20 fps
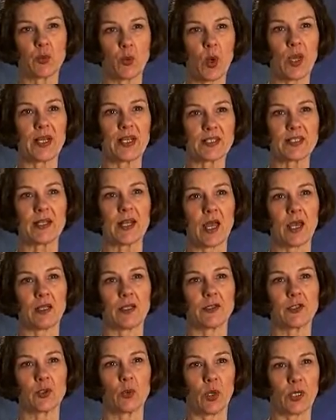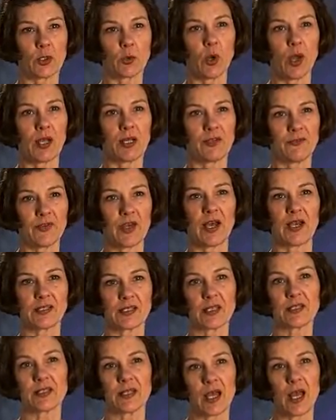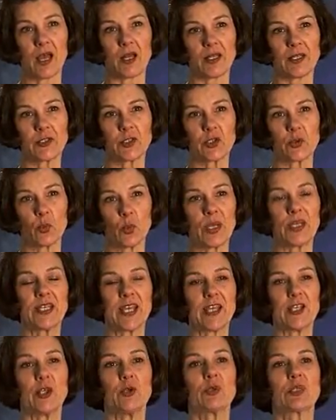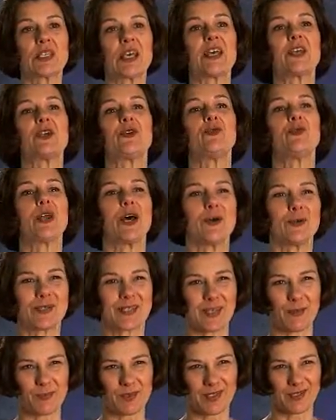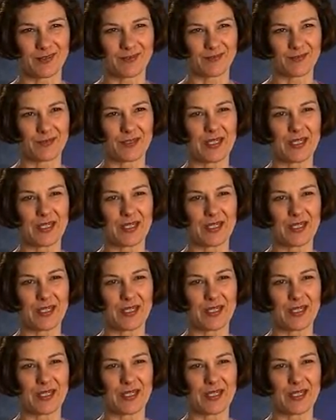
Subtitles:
What is knowledge? What qualifies as knowledge? When can you say you know something?